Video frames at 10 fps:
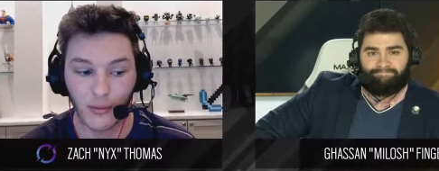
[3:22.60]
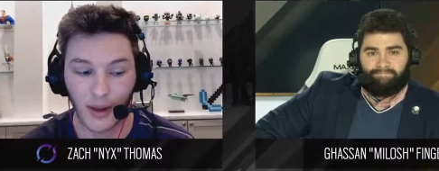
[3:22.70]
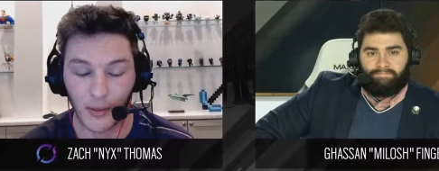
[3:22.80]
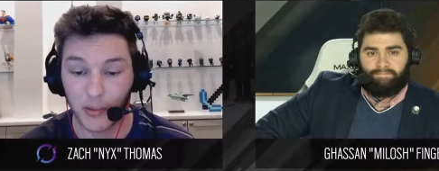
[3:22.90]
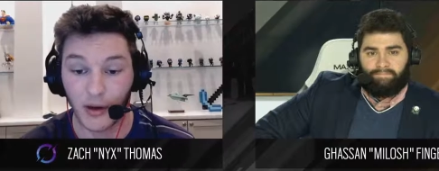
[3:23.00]
Speaker 1: like
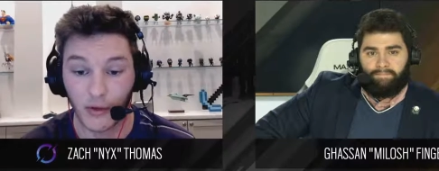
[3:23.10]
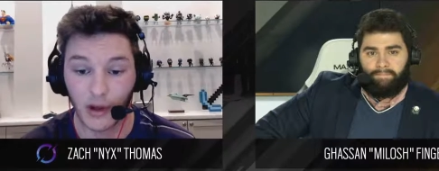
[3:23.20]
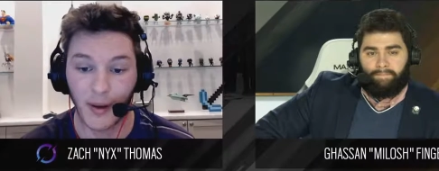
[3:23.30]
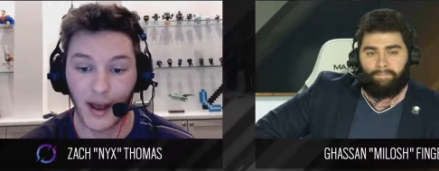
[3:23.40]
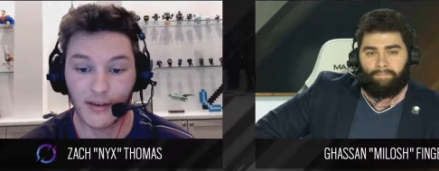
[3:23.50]
play really
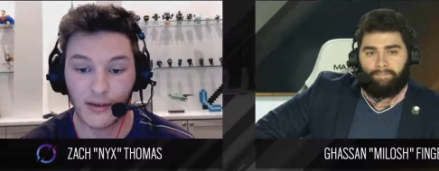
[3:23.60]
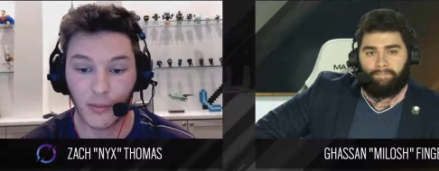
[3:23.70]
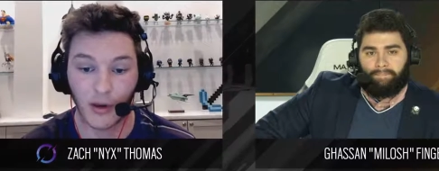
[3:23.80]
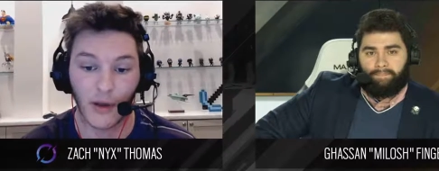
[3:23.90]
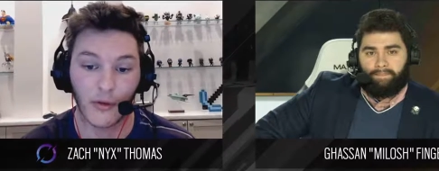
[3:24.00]
passive and play
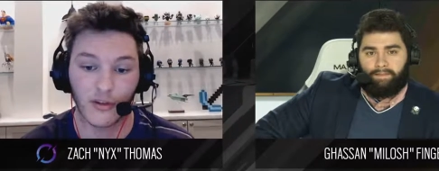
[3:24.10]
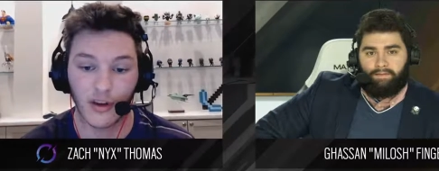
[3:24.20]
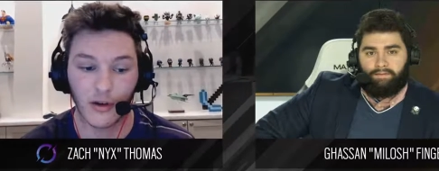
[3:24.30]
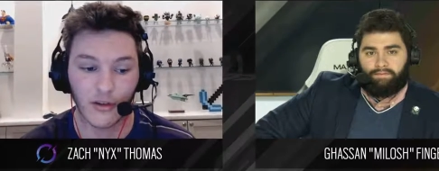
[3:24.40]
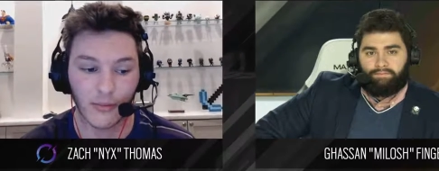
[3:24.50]
on those
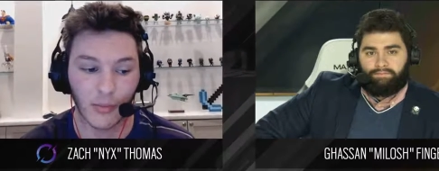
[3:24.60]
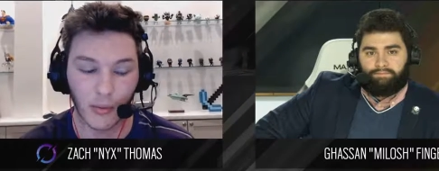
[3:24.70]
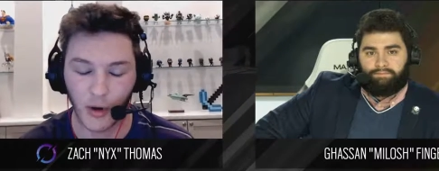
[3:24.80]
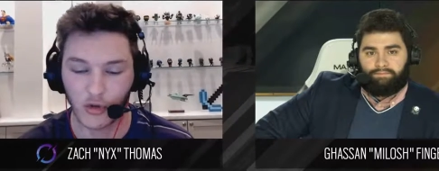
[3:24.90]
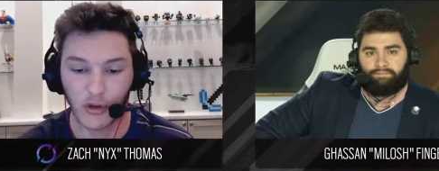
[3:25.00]
stairs and put
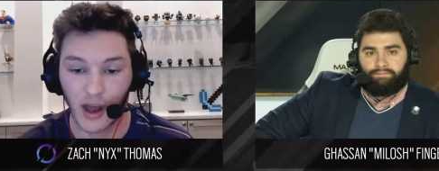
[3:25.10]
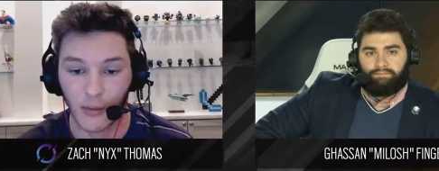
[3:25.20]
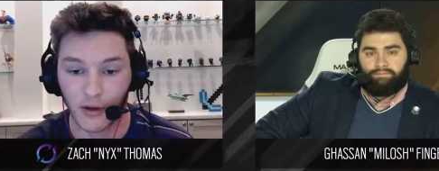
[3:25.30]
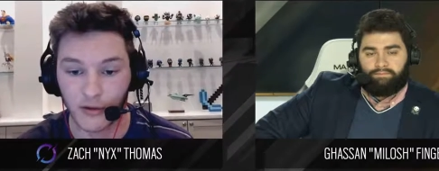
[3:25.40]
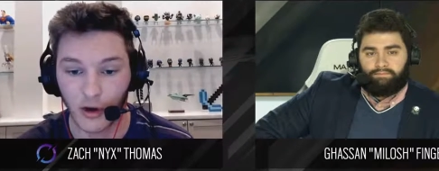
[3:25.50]
pressure that way.
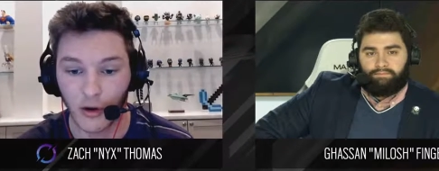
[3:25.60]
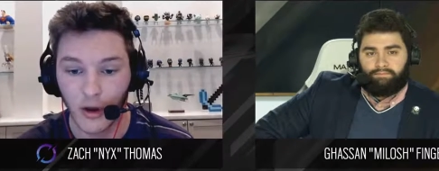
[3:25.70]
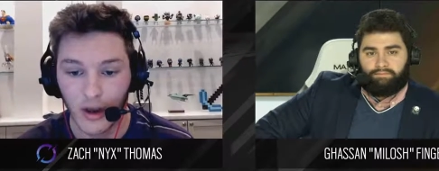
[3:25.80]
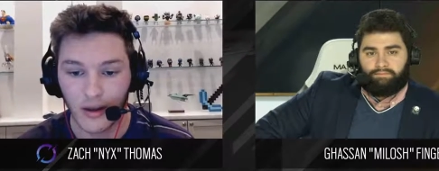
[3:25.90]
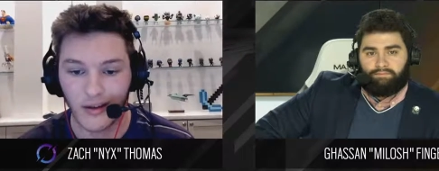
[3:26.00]
So
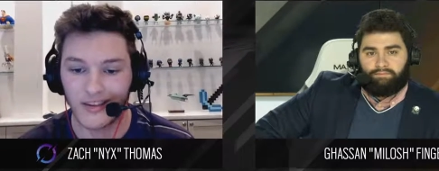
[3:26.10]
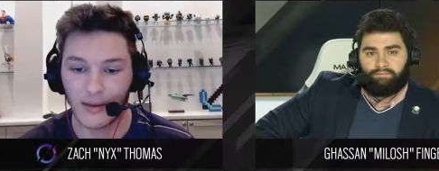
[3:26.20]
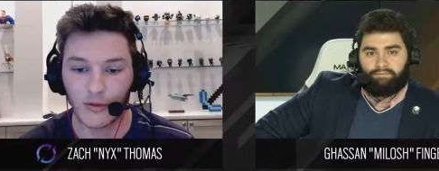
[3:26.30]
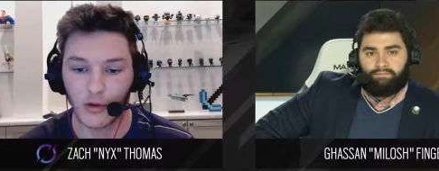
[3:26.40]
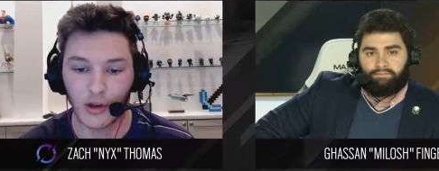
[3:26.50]
teams
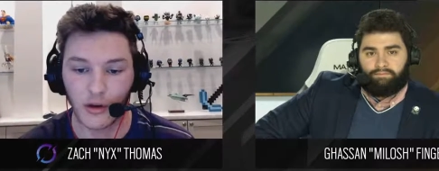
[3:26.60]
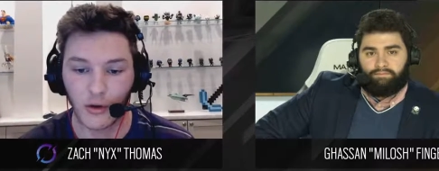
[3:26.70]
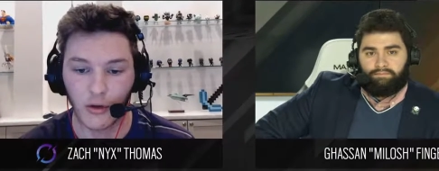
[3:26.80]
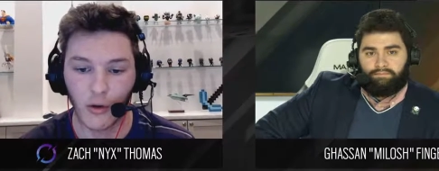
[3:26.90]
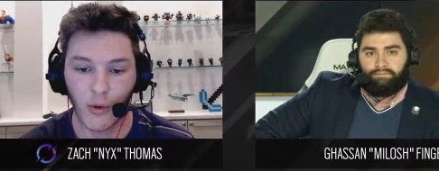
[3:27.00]
really don't
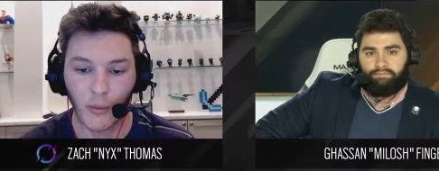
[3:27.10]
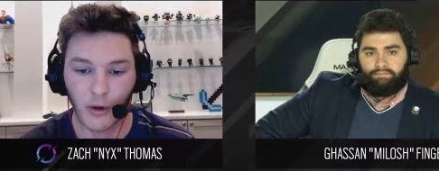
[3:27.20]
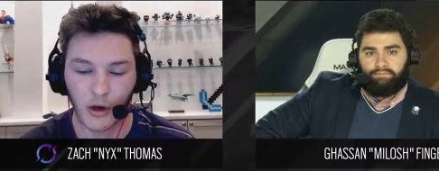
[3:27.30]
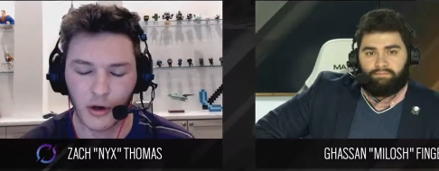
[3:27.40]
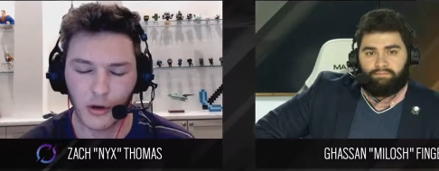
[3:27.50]
know what we're gonna
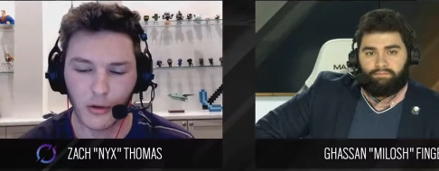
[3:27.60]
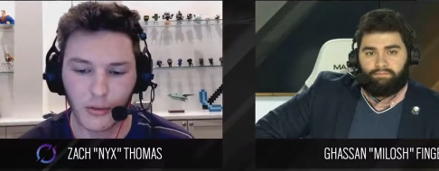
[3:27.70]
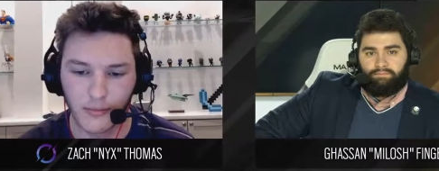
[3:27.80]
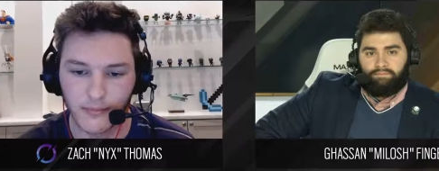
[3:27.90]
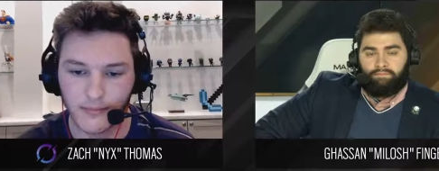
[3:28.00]
do.
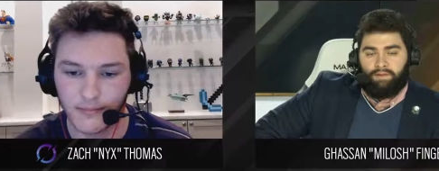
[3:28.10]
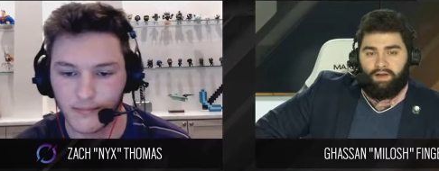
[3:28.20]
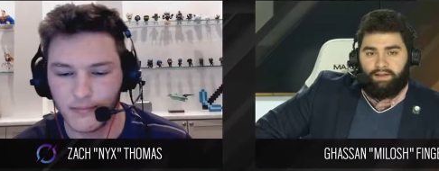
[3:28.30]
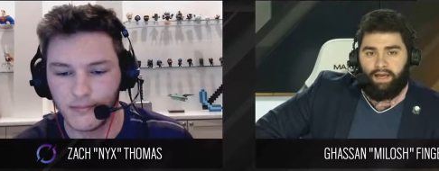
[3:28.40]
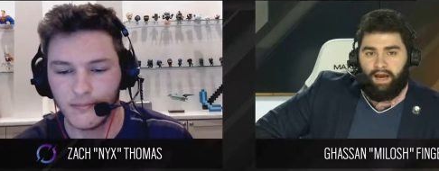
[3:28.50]

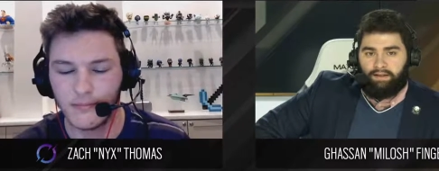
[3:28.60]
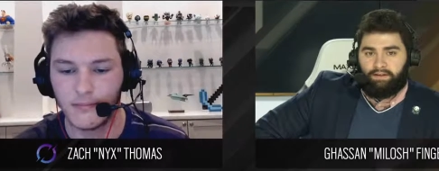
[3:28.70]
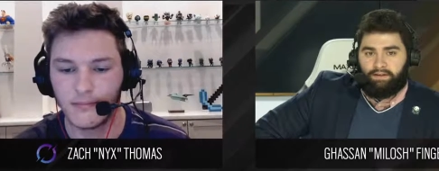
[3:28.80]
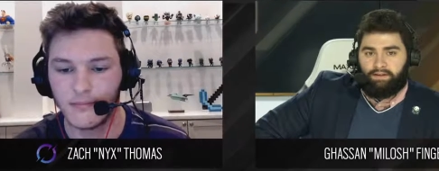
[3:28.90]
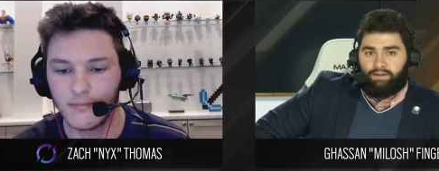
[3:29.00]
Speaker 2: Yeah, and the,
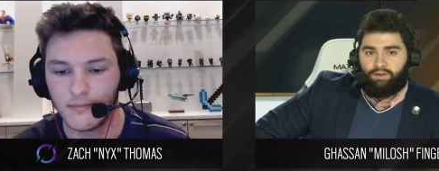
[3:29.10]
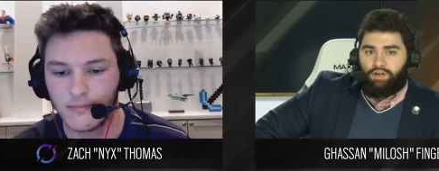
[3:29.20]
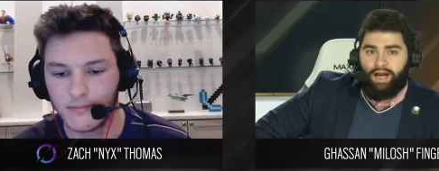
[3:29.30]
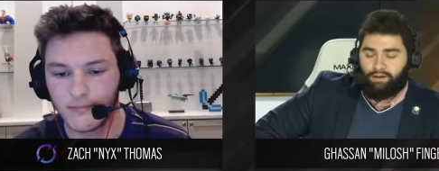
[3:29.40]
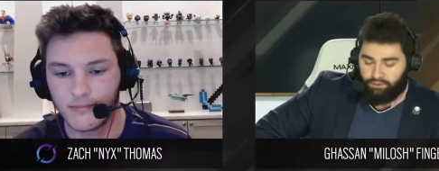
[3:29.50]
the
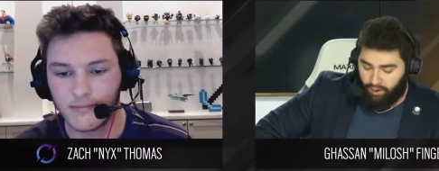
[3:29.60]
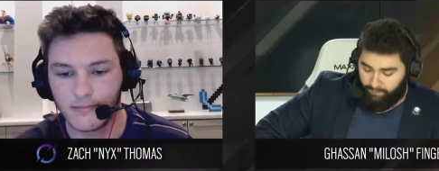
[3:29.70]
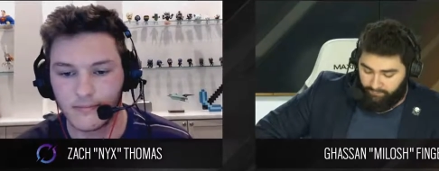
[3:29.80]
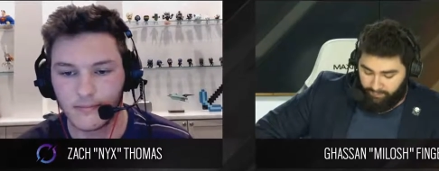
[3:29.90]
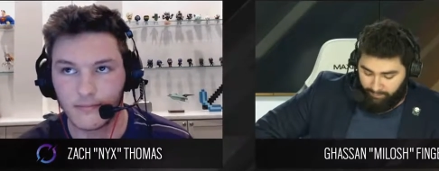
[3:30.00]
jackal drop
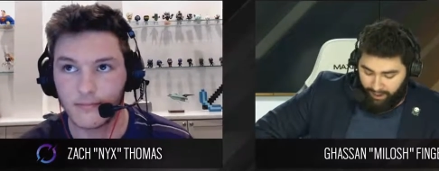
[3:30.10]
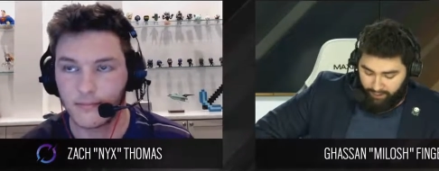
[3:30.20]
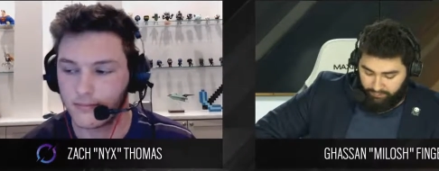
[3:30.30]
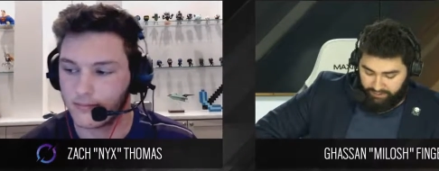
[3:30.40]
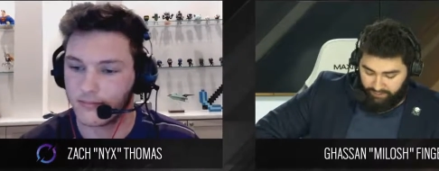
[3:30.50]
from the back
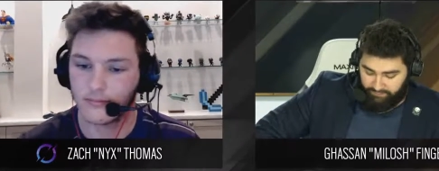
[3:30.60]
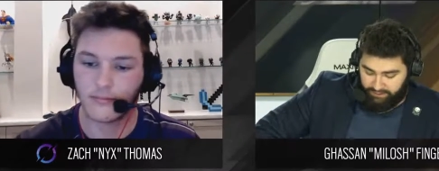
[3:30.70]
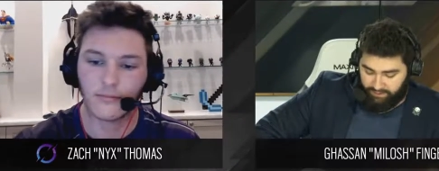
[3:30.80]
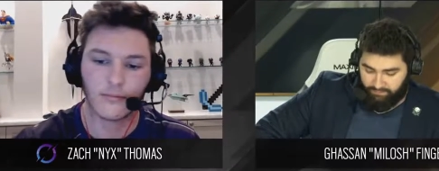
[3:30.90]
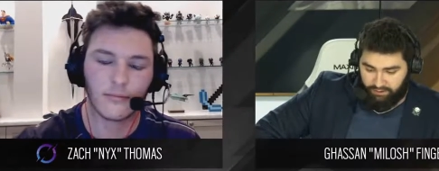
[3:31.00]
was definitely
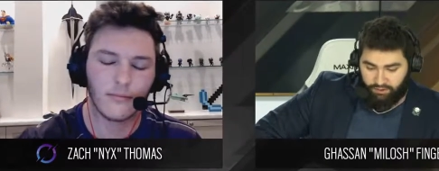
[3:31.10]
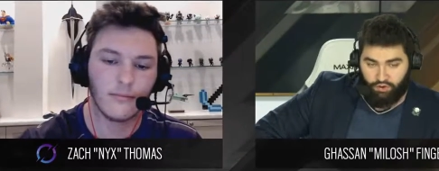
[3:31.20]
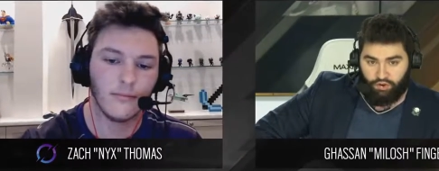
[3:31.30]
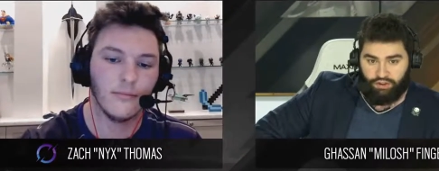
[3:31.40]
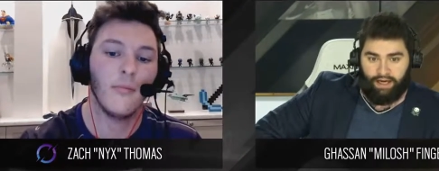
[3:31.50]
something to
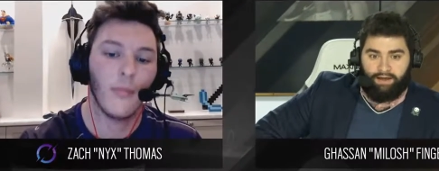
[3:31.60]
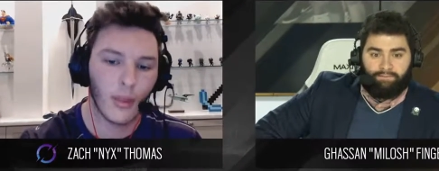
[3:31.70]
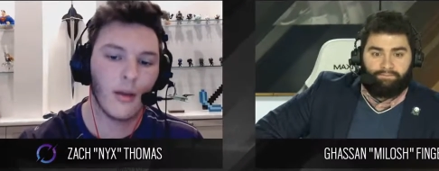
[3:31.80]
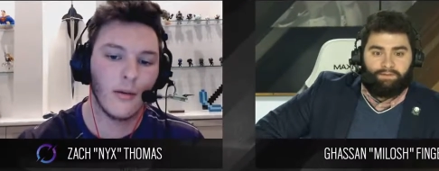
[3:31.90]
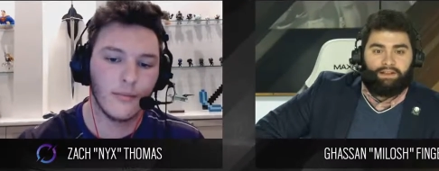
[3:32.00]
just kind of
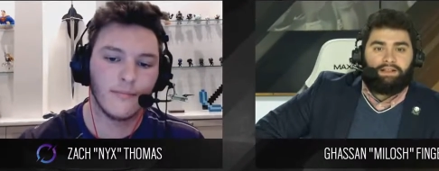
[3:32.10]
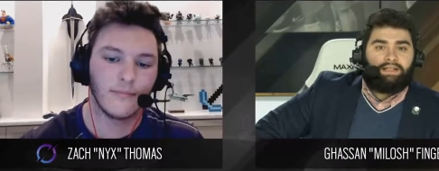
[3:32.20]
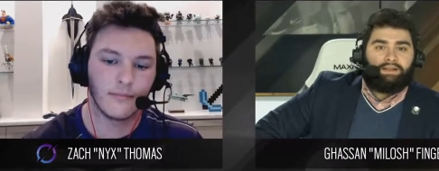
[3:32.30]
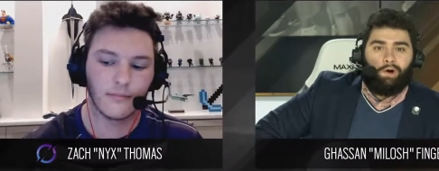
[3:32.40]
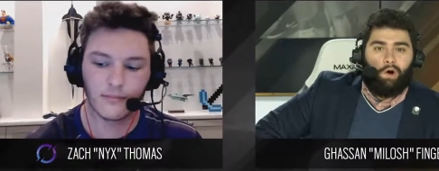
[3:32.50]
clean
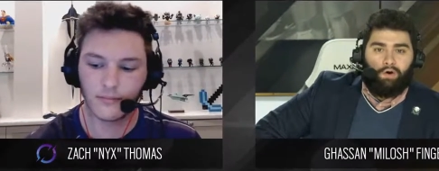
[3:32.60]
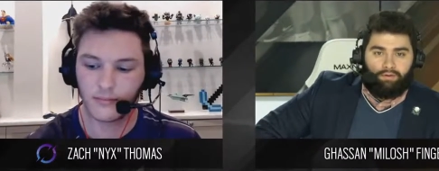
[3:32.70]
the whole